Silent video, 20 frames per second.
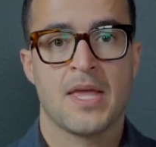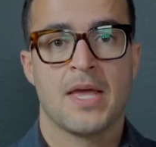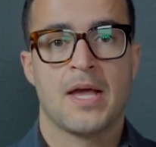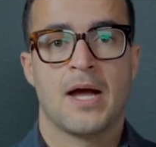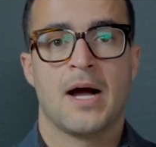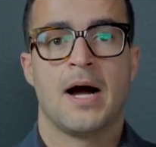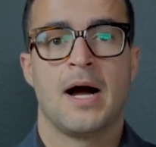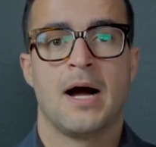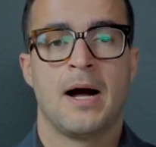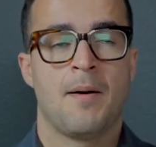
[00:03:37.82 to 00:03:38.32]

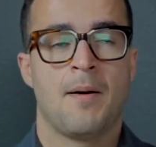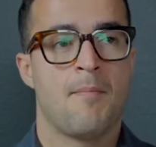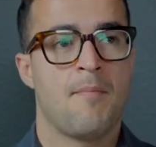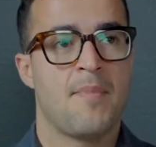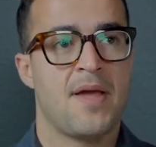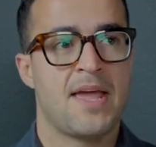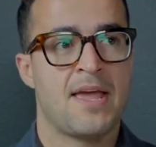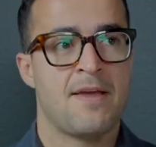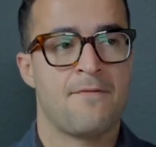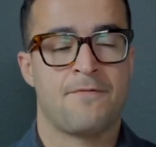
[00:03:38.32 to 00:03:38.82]

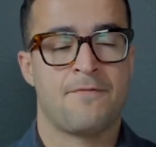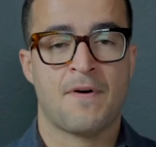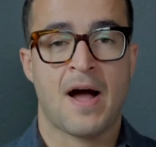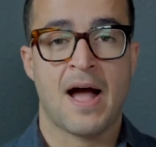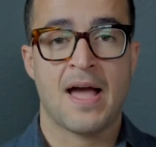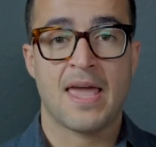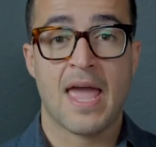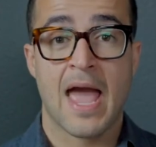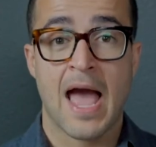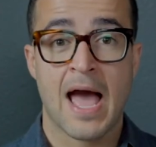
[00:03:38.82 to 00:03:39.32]
Um, if
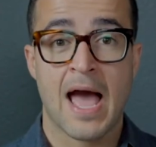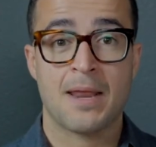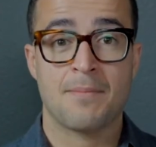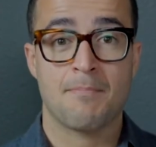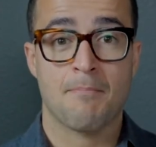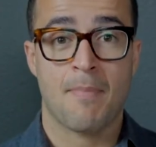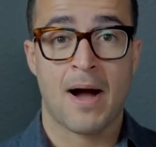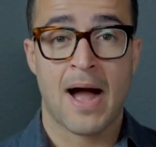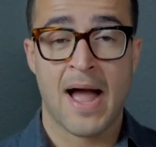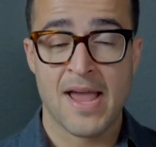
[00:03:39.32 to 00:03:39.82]
I had
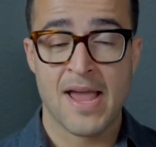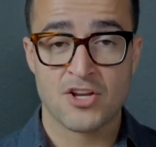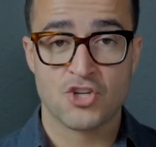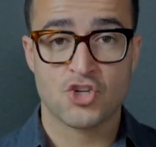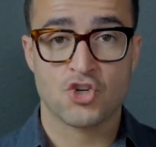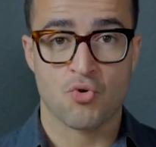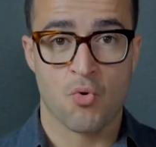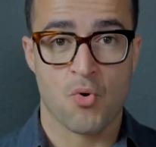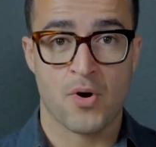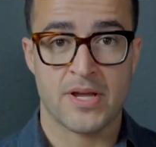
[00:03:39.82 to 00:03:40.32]
my
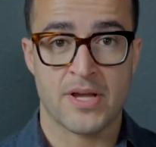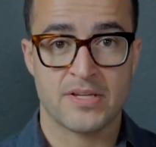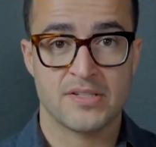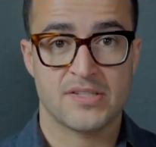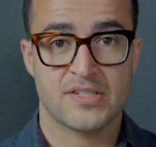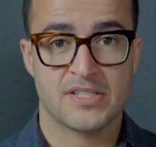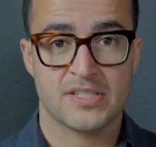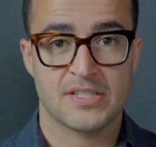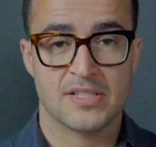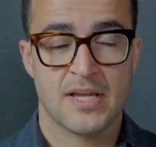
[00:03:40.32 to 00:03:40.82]

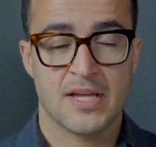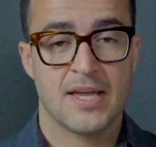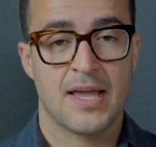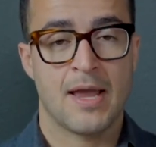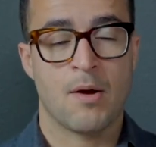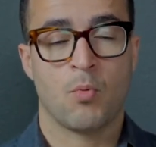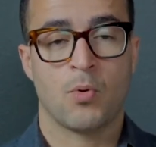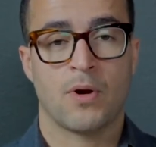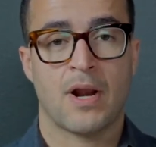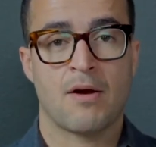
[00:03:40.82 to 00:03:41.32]
choice,
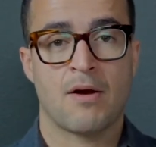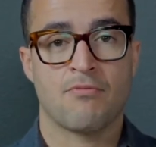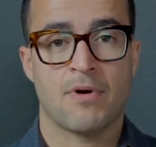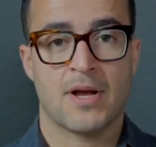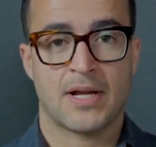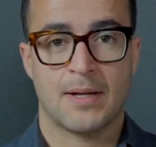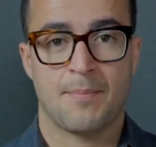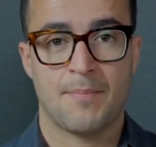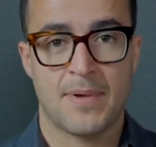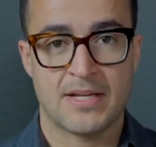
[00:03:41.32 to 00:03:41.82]
and what I
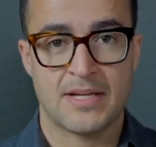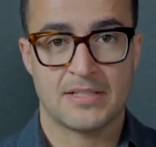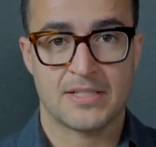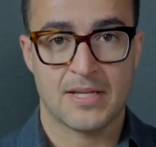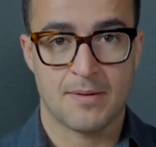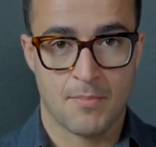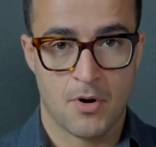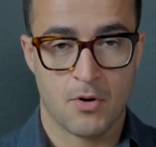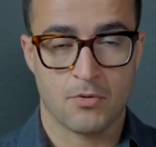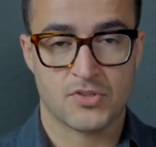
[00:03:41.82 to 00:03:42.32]
recommend
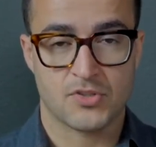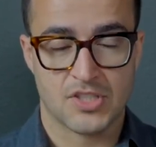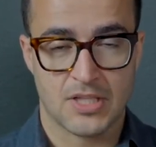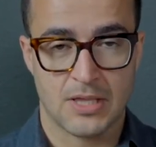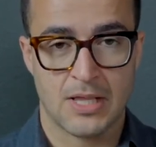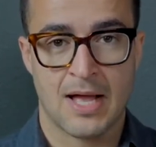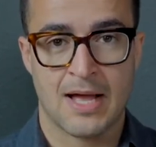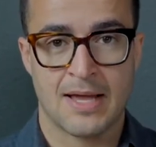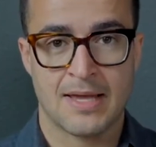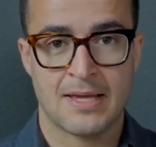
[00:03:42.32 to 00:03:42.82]
to most
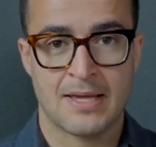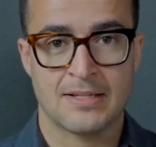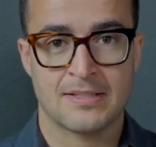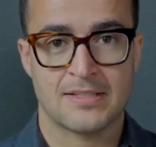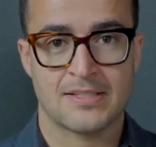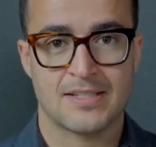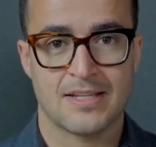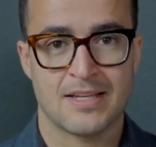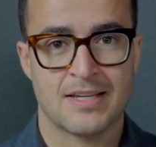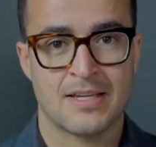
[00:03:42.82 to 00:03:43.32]

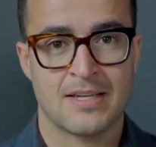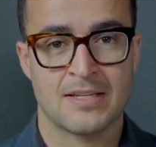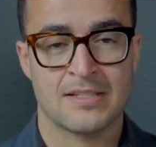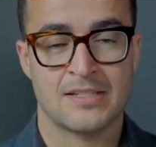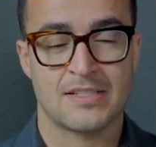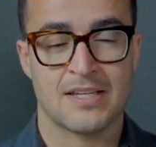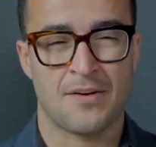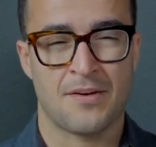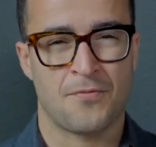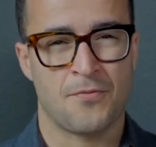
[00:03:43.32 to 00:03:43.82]
clients
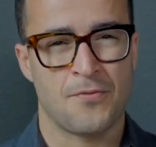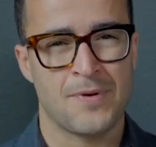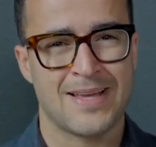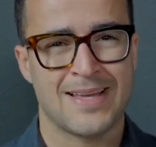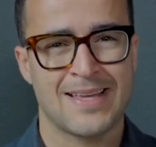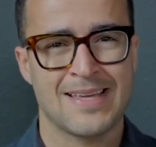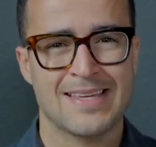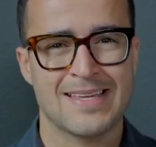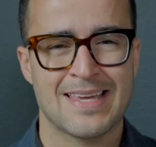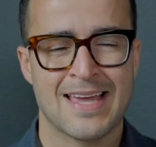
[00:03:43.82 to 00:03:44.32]
is if we
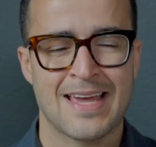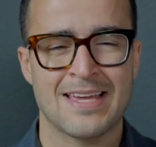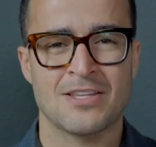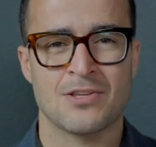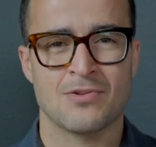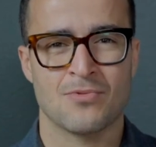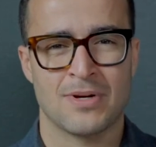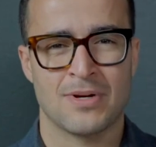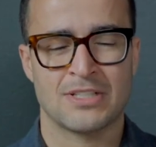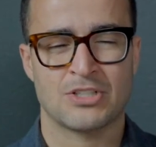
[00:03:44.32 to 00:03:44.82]
can get
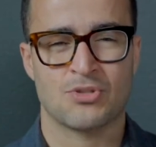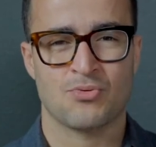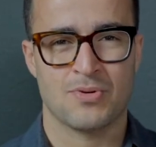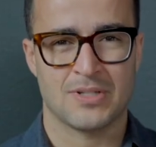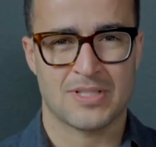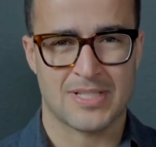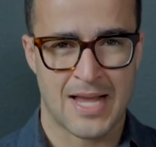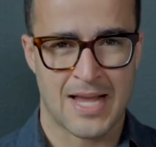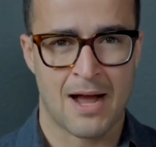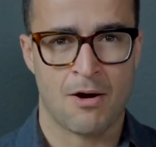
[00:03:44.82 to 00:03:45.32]
you into a
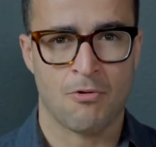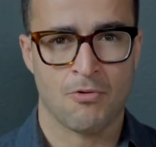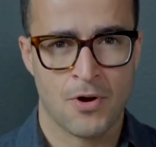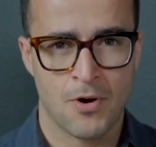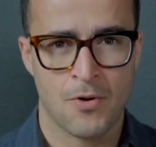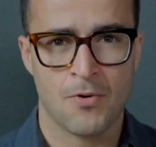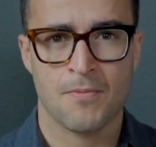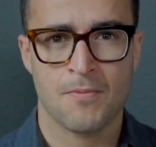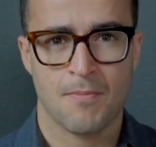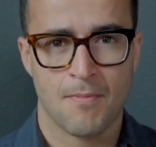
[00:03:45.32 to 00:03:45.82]

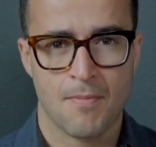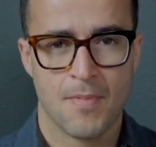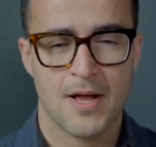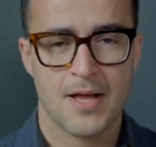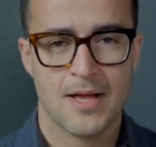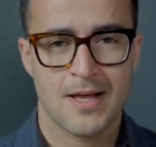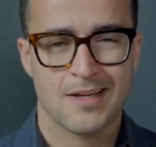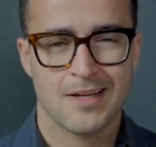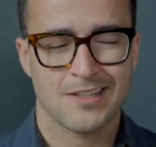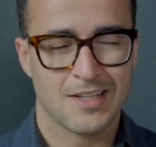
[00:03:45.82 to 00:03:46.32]
townhome,
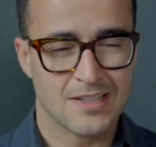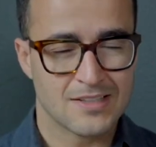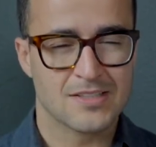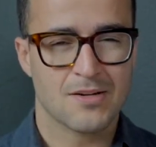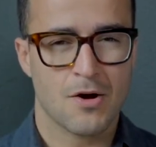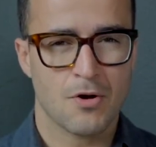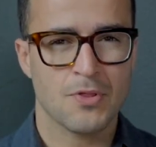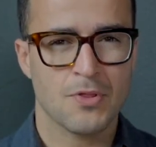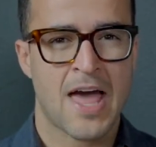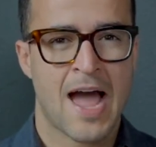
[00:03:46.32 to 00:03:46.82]
let's
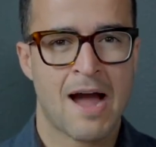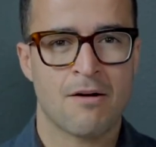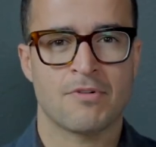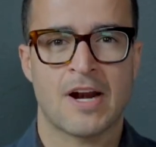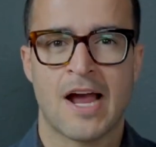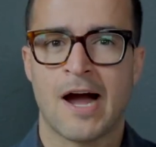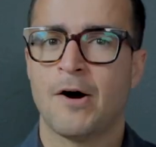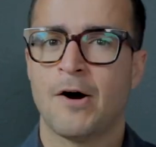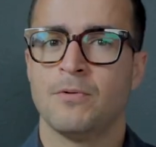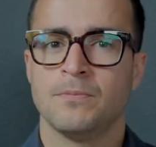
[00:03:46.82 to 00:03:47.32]
go that
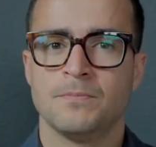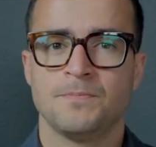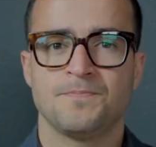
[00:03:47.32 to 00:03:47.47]
route.